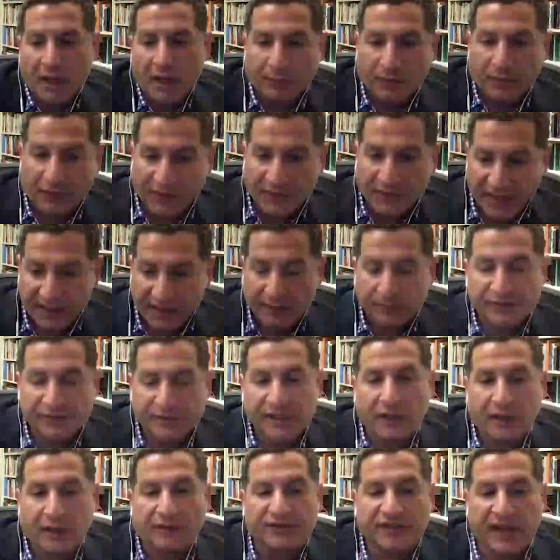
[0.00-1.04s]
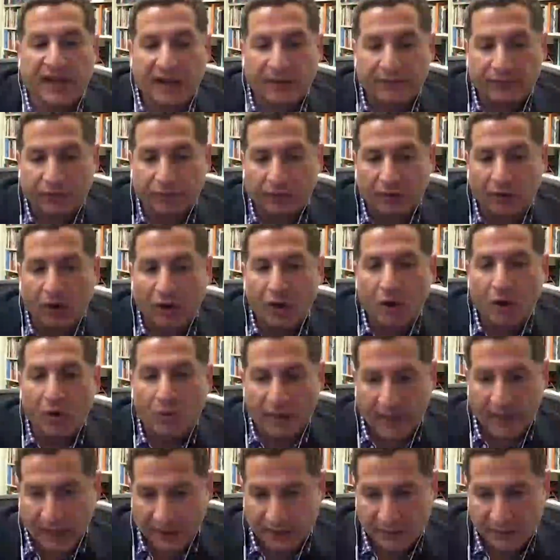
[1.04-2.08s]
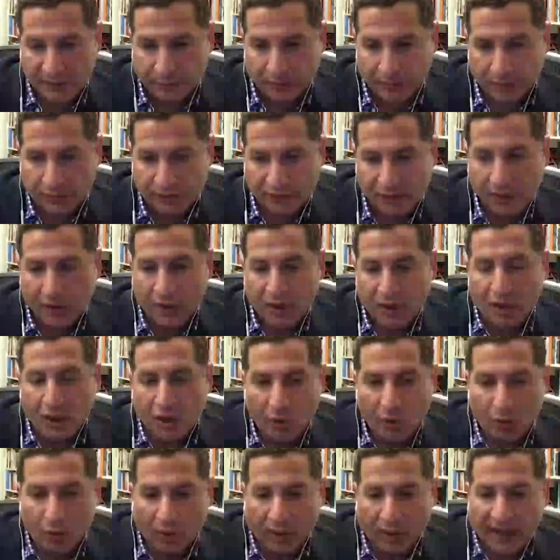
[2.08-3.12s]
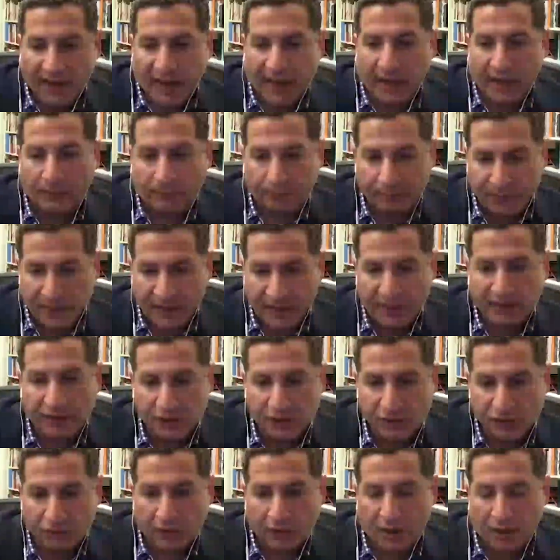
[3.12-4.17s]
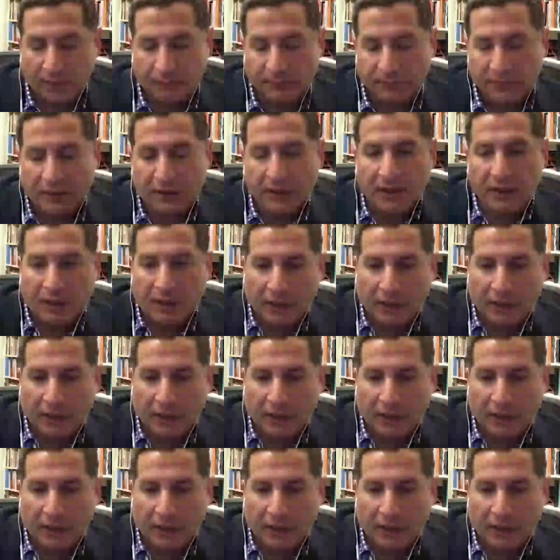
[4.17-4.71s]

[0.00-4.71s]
but they themselves have their own experts who are out beating the drum